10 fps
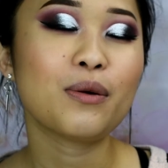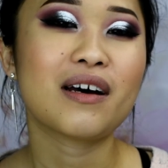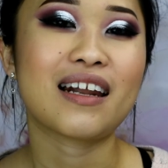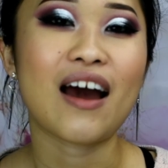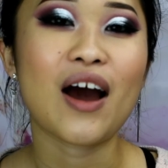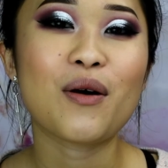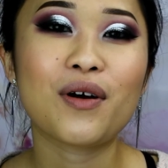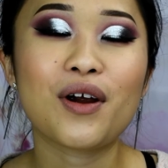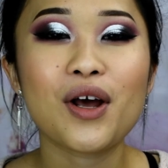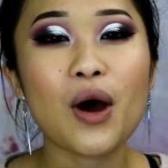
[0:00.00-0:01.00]
Now I
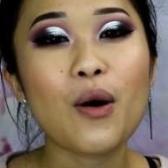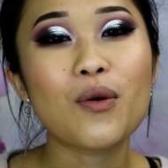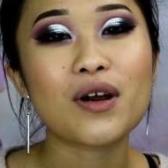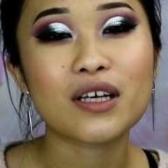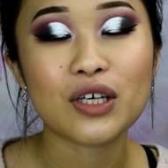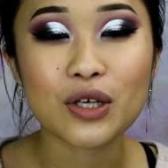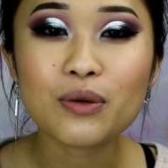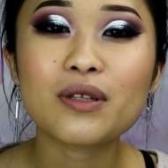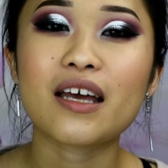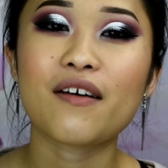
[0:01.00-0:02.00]
want to know where you
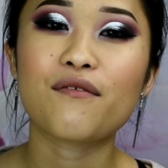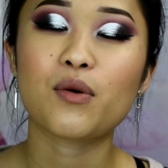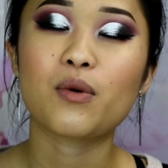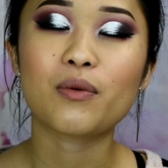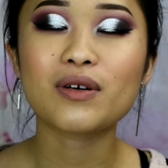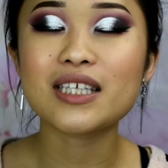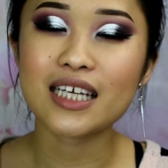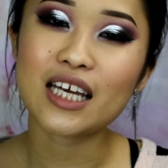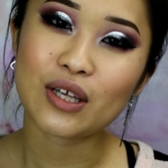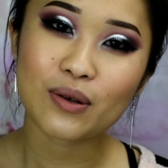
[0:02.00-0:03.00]
live, what
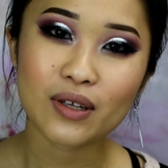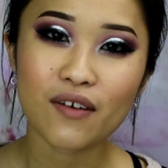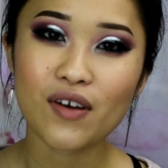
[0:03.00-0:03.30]
state you live.